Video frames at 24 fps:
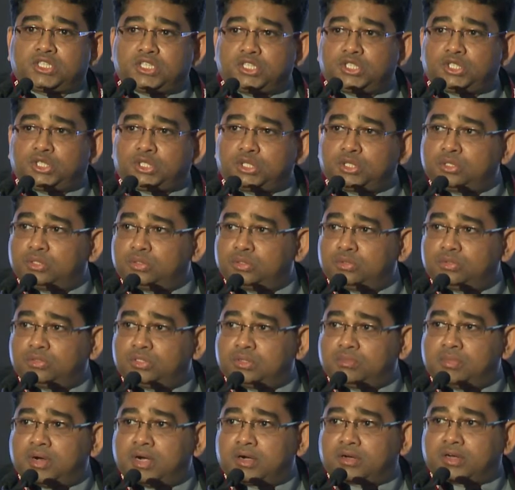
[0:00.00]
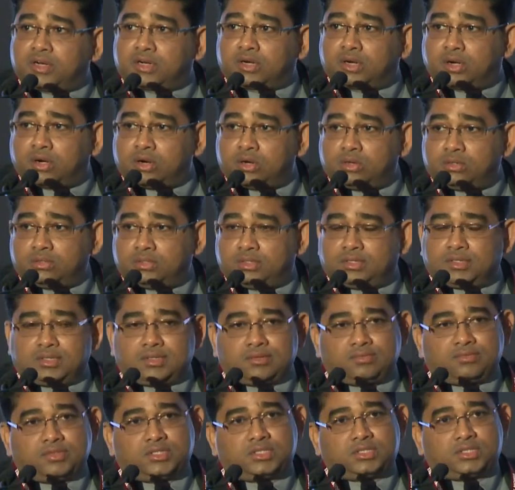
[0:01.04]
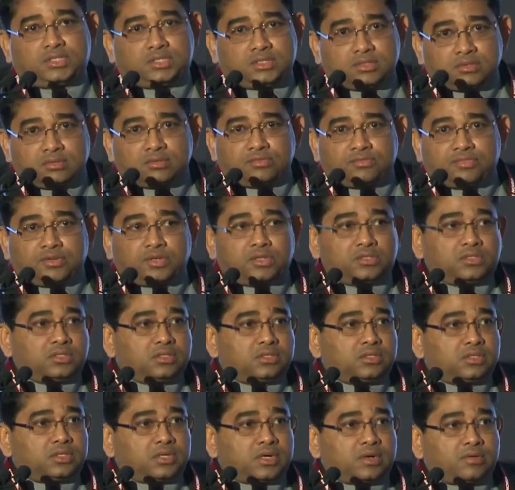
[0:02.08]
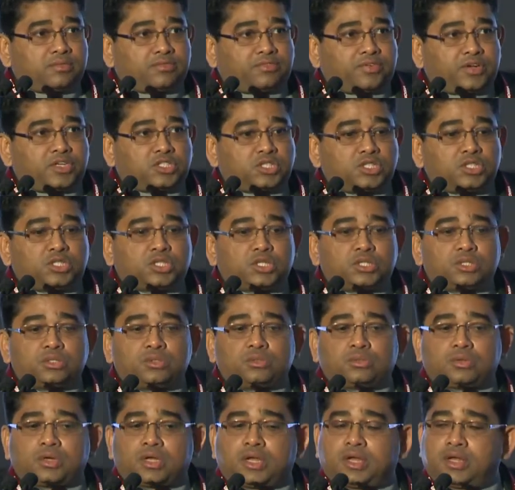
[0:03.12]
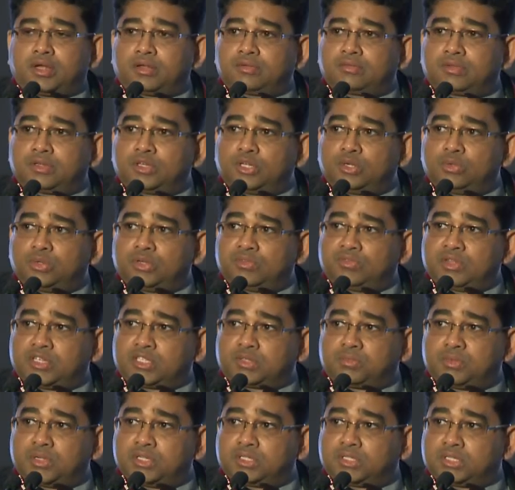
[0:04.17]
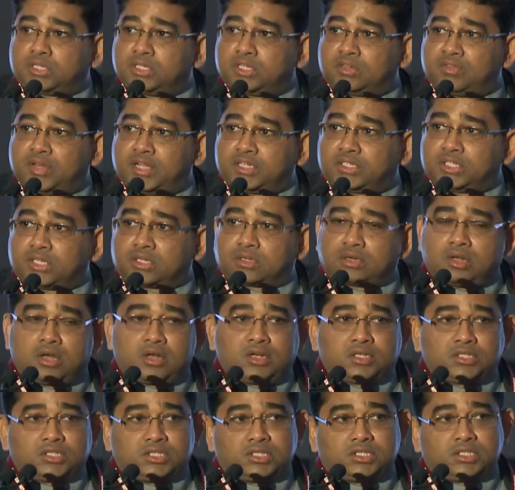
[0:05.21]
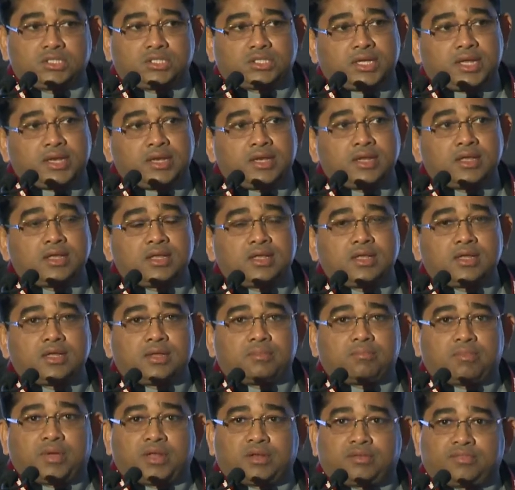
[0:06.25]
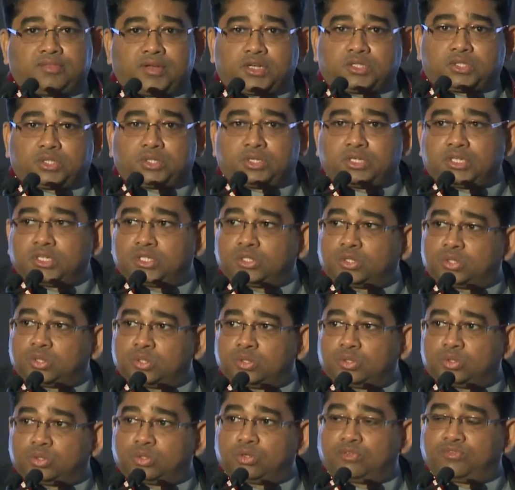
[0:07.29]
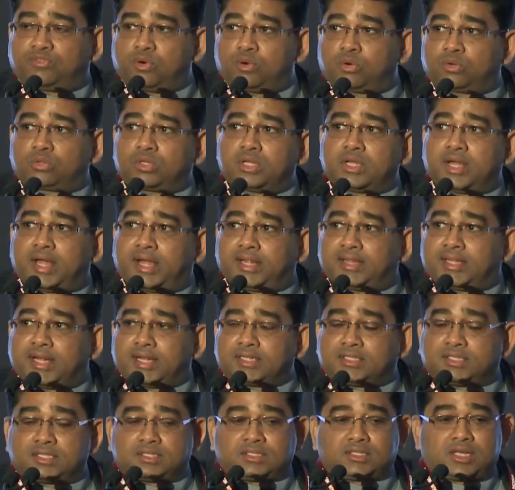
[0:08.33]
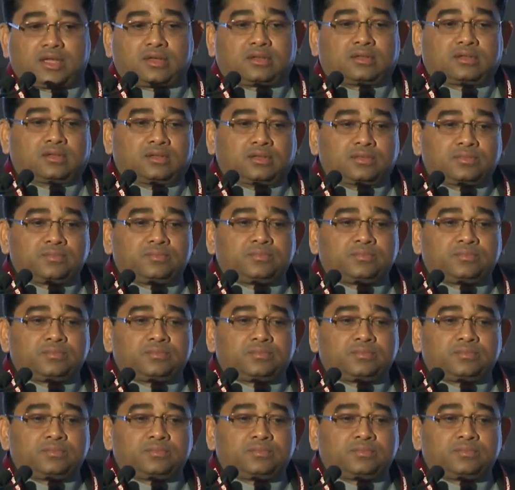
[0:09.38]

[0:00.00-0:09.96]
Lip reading: into the market growth, which further feeds into the new investments in advanced technologies and manufacturing and so on and so forth, and that's the cycle.